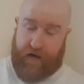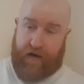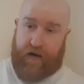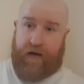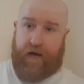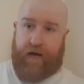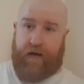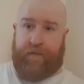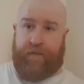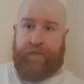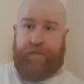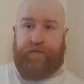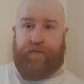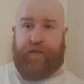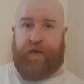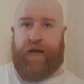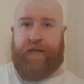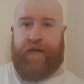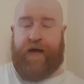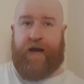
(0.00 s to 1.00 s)
And
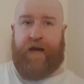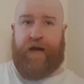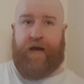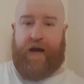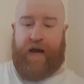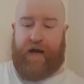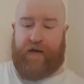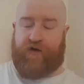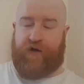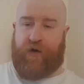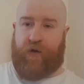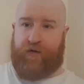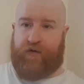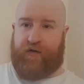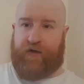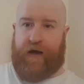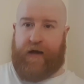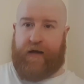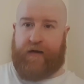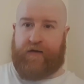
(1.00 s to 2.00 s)
then
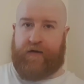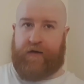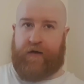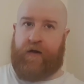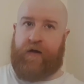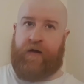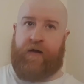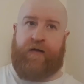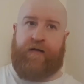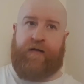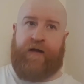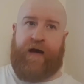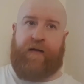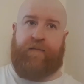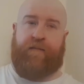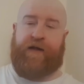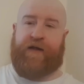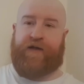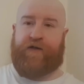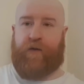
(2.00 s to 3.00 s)
association,
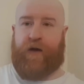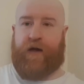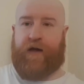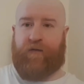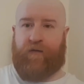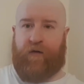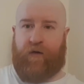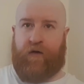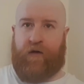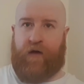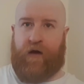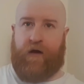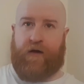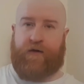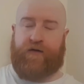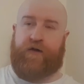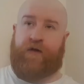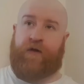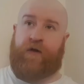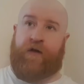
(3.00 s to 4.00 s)
that means where you're
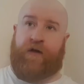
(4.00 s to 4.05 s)
unlocked,